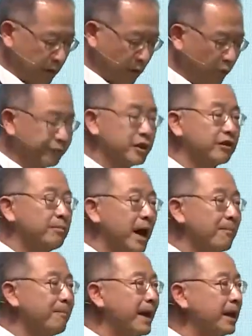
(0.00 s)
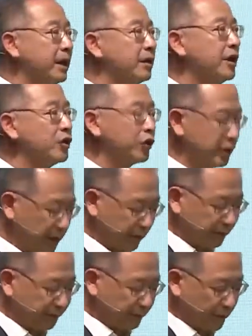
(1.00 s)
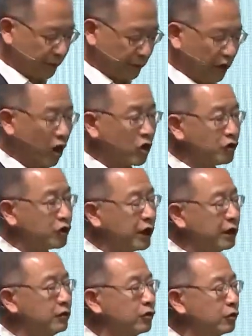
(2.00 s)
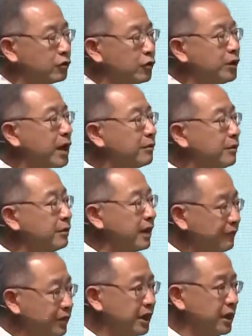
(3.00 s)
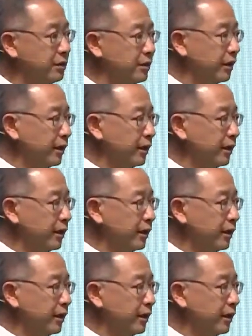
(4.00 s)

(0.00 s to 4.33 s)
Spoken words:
with the Smart Banking Initiative launched in 2017,